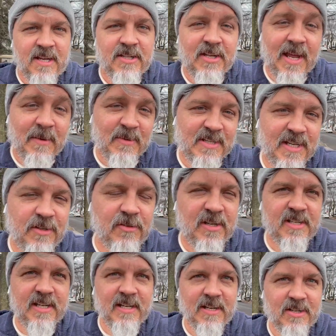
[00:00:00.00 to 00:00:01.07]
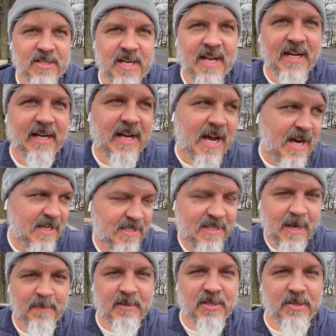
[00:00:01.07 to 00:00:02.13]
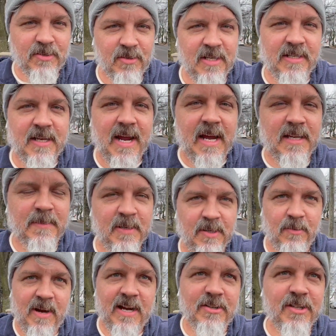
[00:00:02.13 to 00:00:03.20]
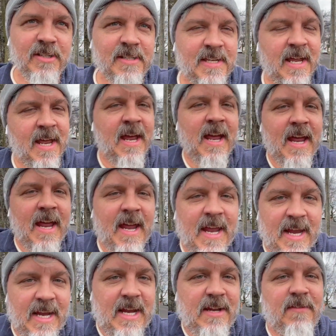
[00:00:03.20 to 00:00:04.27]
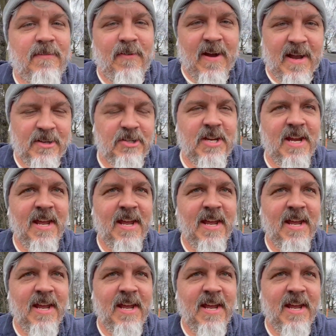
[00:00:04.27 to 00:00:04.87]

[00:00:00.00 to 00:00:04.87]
So that was interesting. I just had a guy stop in the street to ask me directions in French.